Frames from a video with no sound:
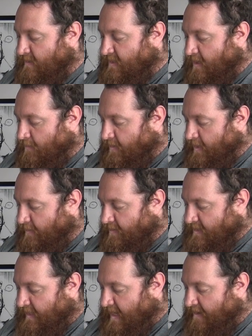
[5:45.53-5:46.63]
So,
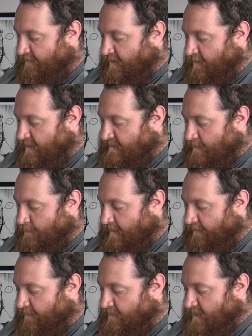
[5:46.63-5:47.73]
there's a lot of units that when
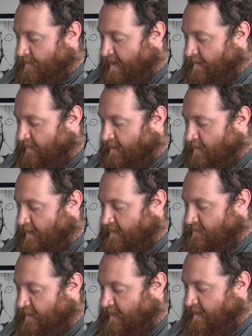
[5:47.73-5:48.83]
they first come out in the
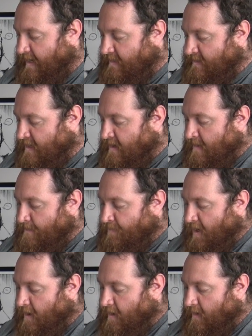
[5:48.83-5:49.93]
codex or the index
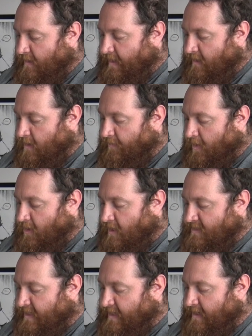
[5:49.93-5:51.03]
are a little
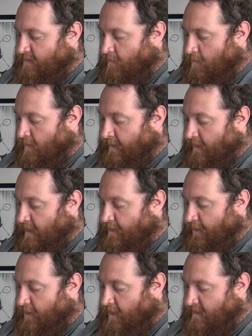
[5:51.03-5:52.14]
overcosted or a little
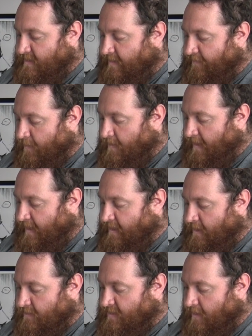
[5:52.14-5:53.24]
undercosted for what they can do.